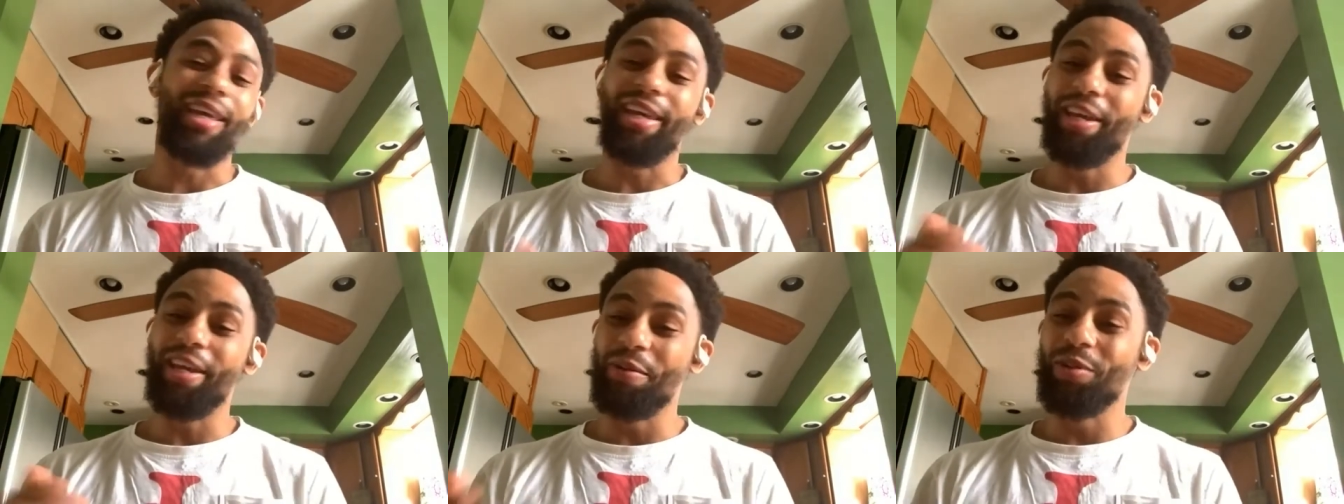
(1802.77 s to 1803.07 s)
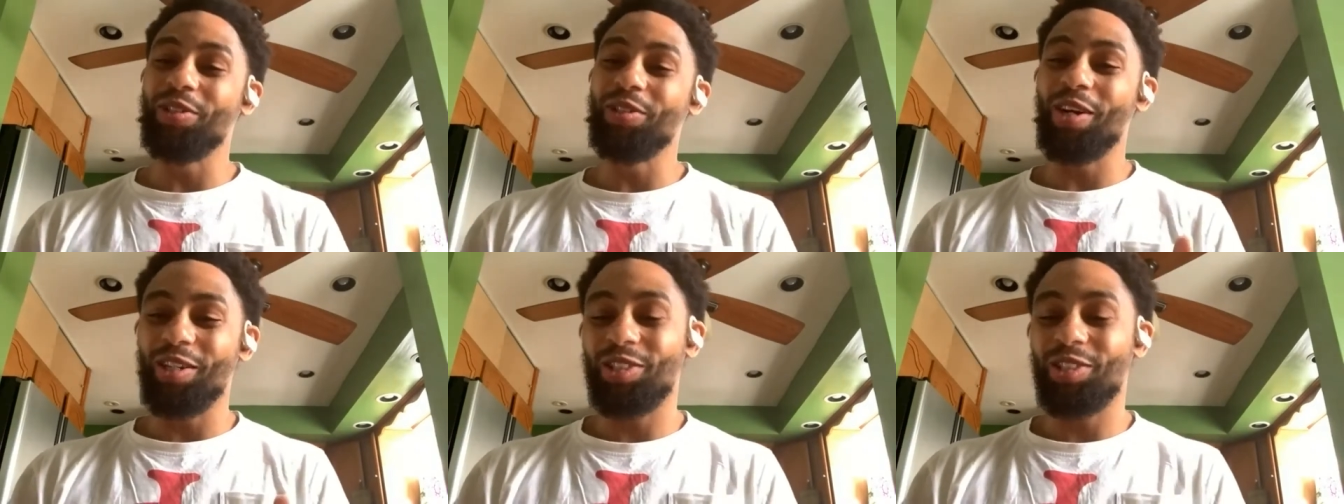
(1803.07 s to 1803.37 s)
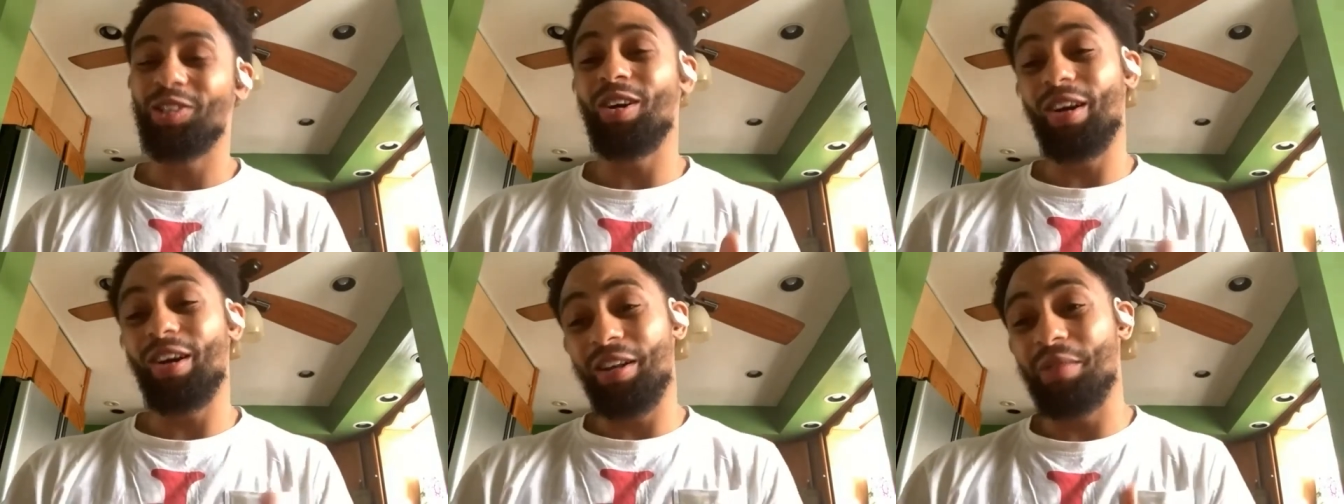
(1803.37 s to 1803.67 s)
He was our
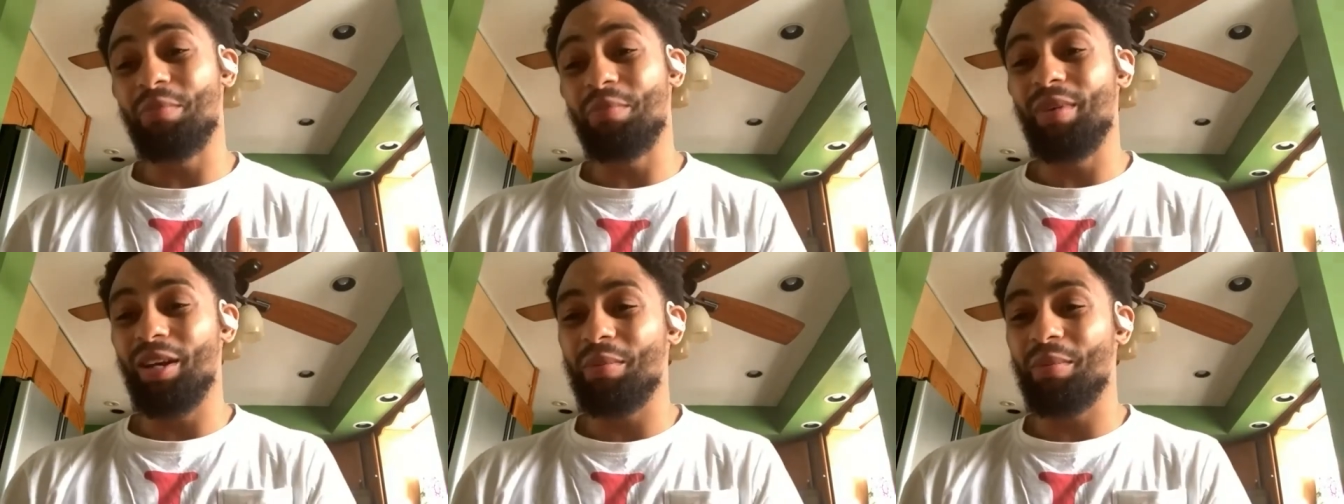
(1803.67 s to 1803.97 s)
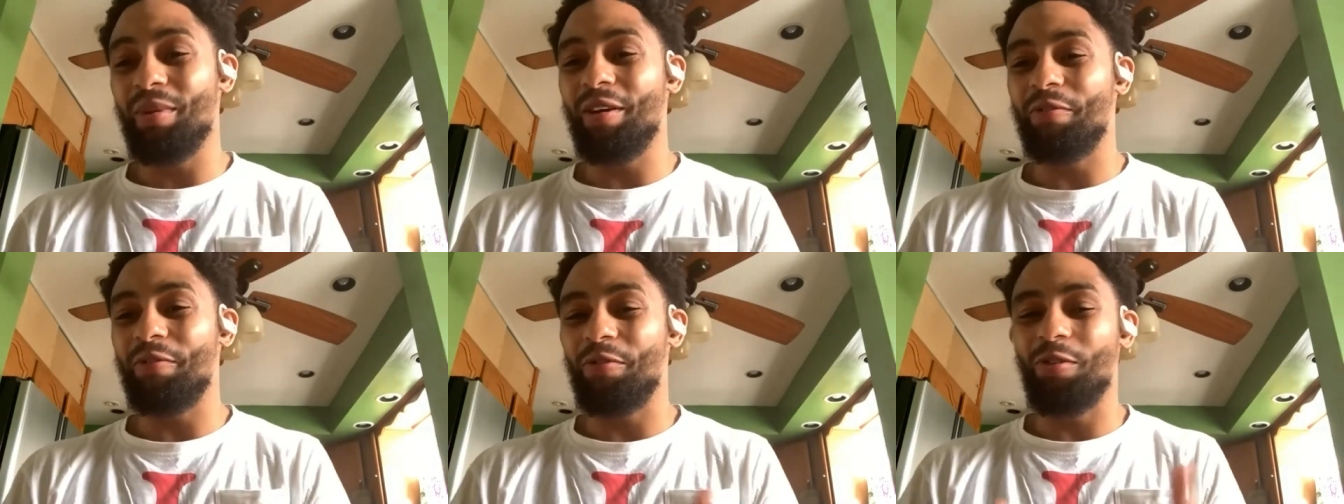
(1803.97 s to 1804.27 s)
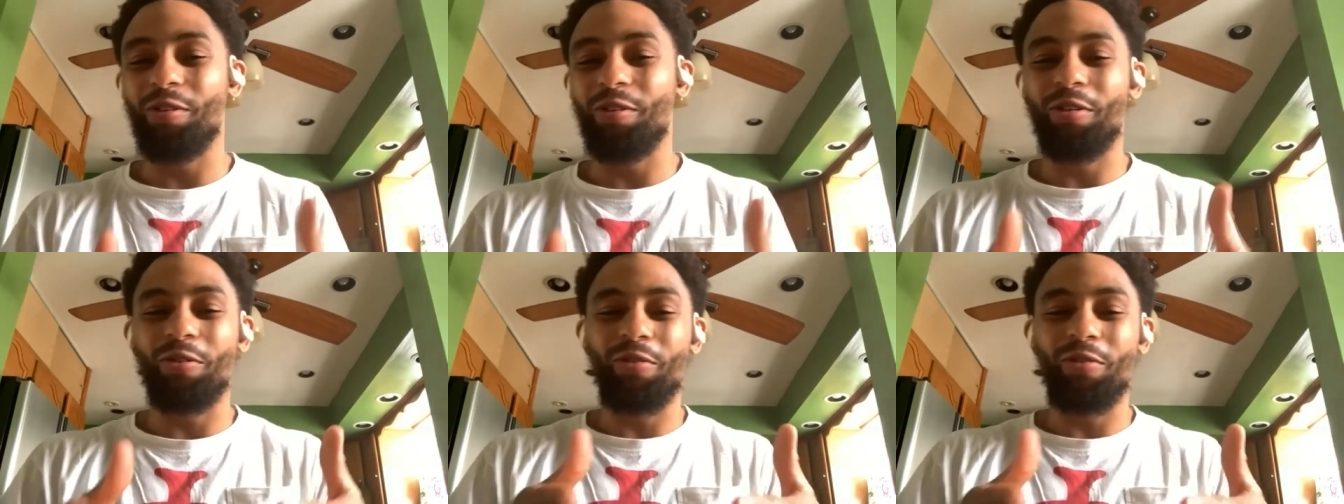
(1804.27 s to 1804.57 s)
starting big man
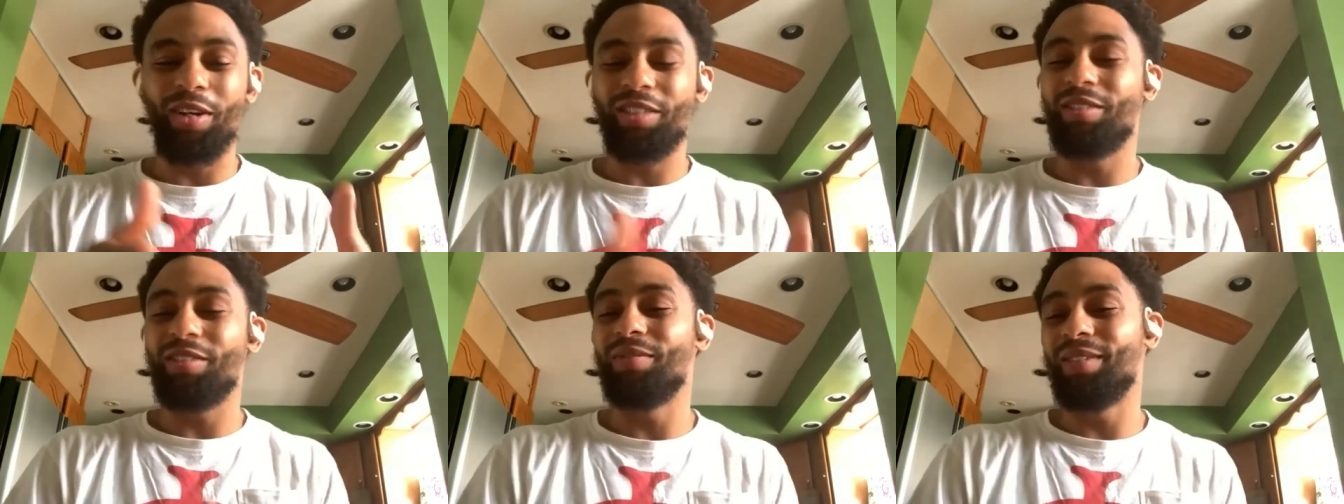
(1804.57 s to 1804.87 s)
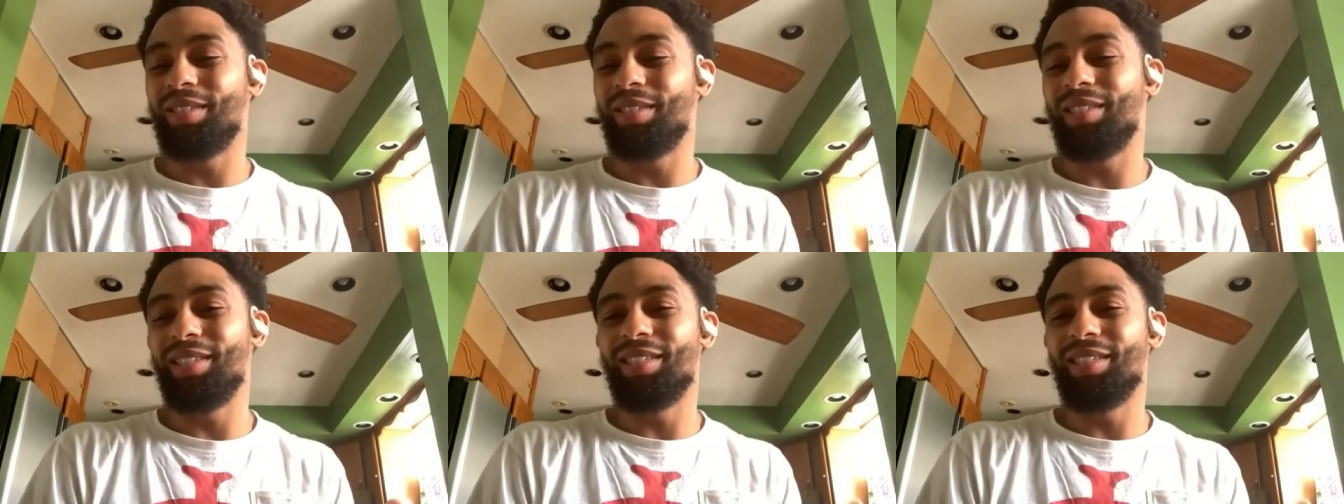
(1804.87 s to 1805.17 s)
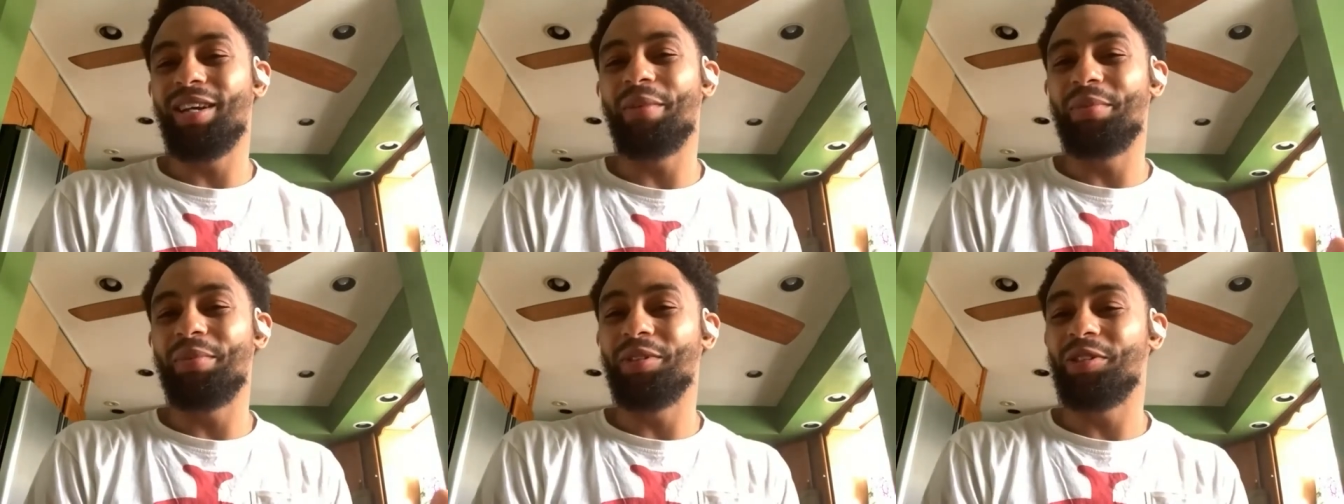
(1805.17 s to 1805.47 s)
for the rest of the
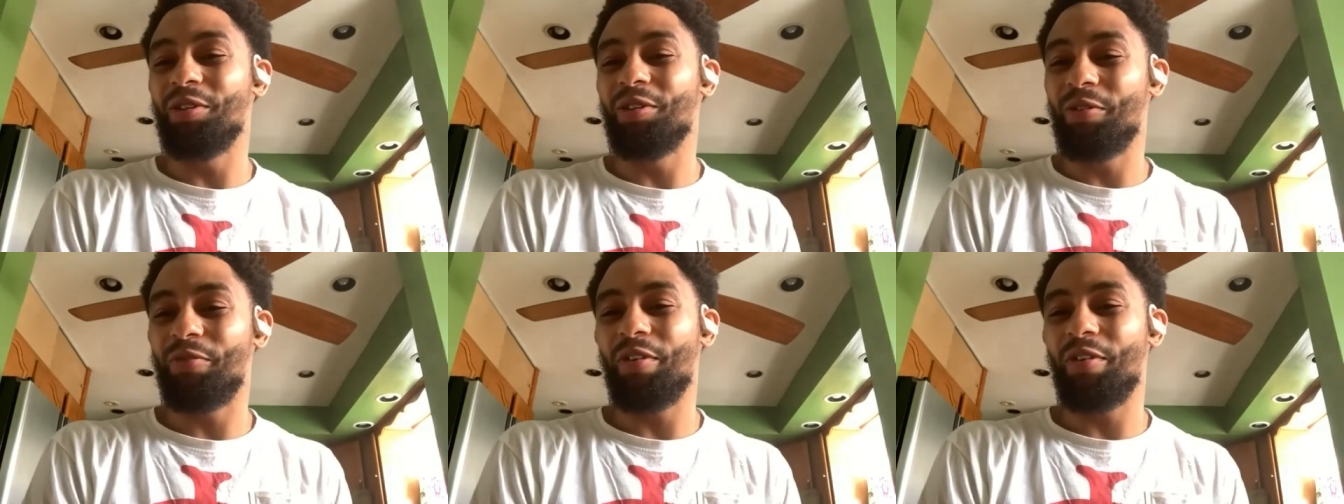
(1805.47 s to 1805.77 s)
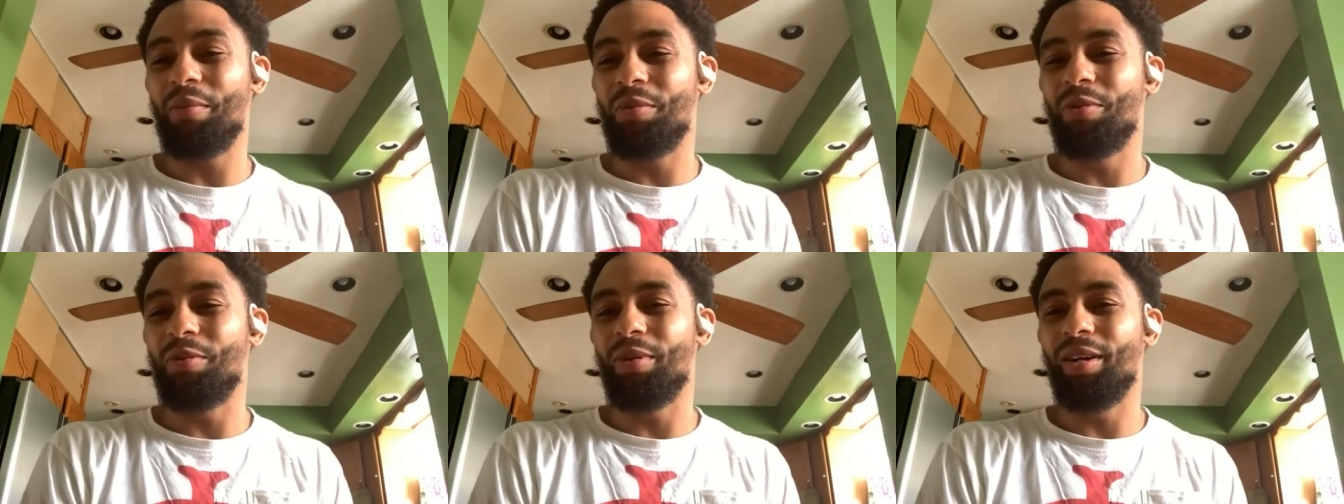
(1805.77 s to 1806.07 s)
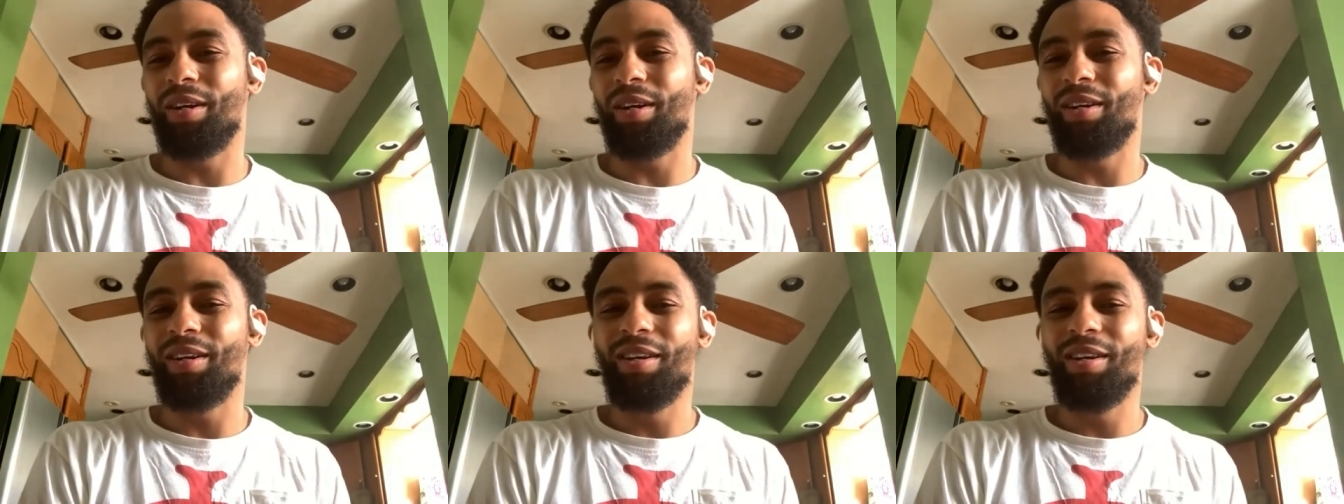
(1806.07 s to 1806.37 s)
season up until
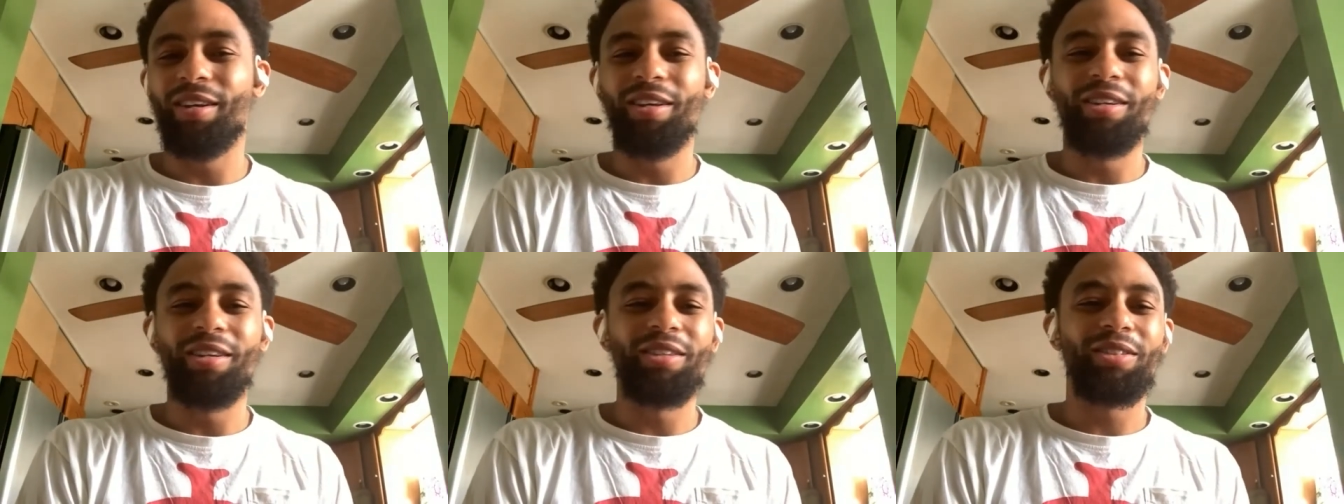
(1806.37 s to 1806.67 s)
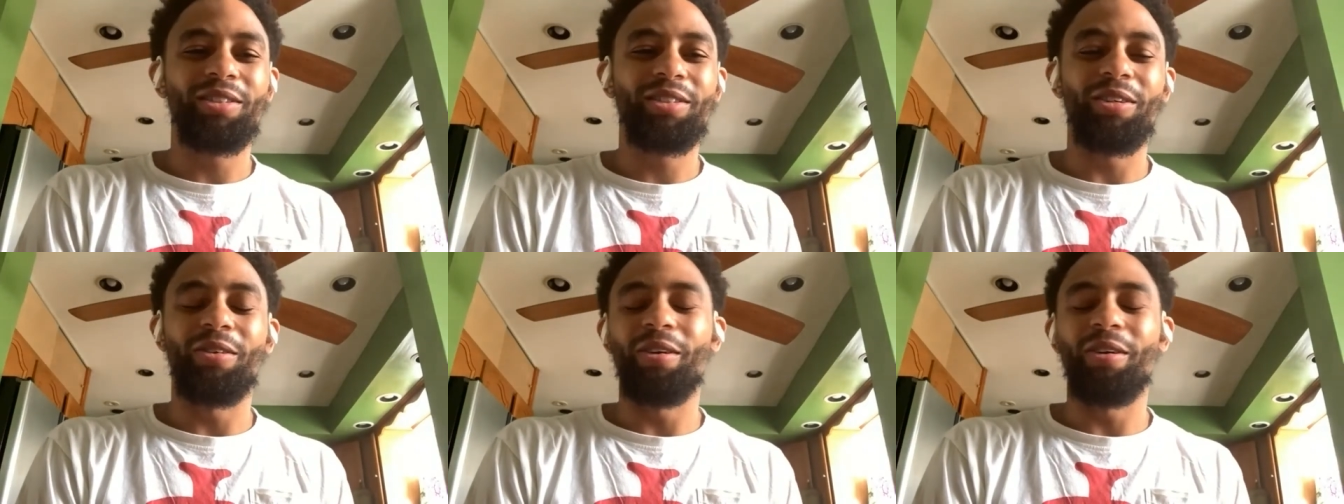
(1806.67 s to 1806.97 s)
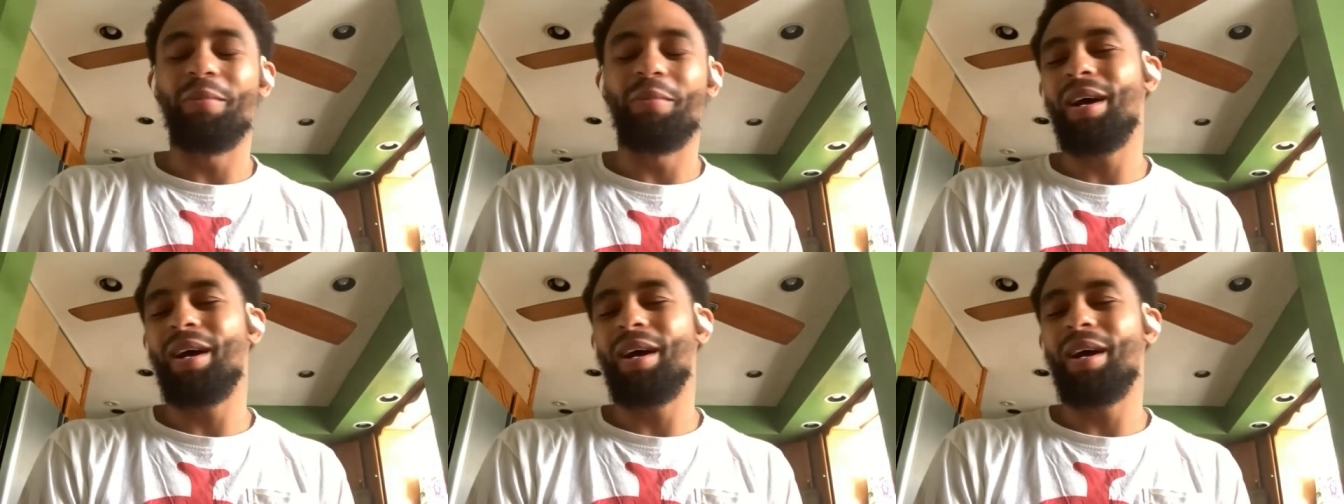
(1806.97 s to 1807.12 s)
February. So